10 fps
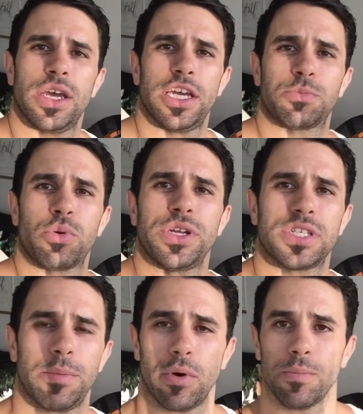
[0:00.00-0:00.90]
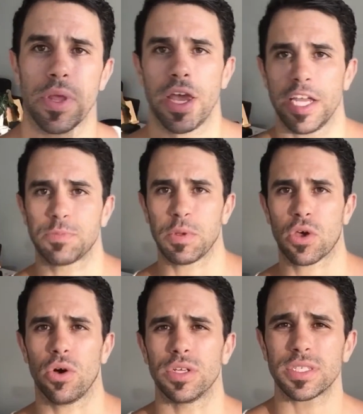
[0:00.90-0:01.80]
It's pretty simple. It's
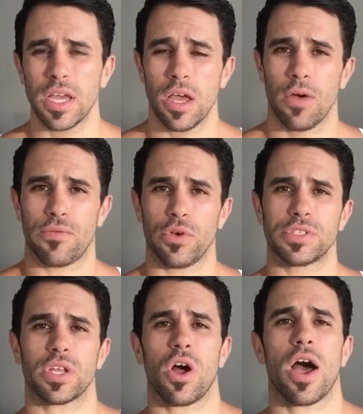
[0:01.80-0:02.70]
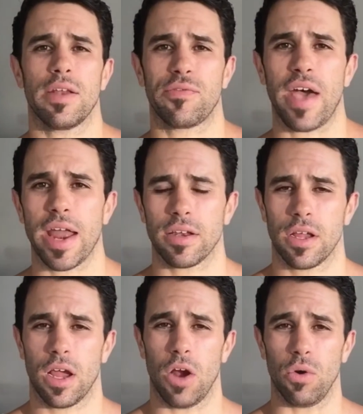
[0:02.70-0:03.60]
because foods that are high in fat
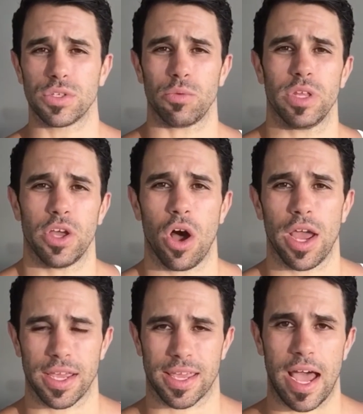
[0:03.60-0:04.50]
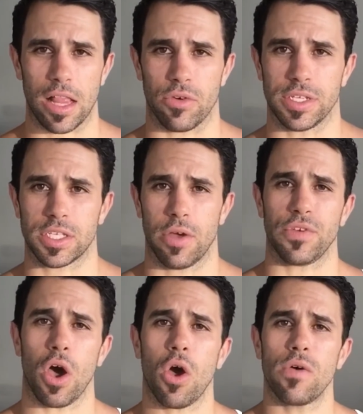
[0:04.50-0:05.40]
are also really high in calories. So if
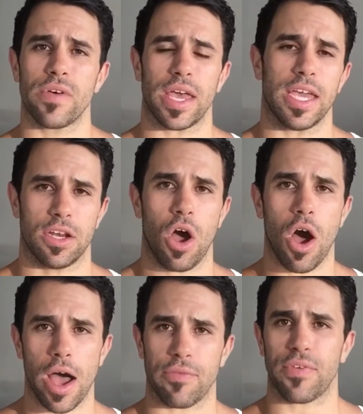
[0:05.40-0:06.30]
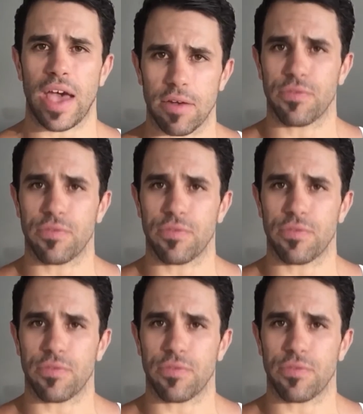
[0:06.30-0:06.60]
you overeat high fat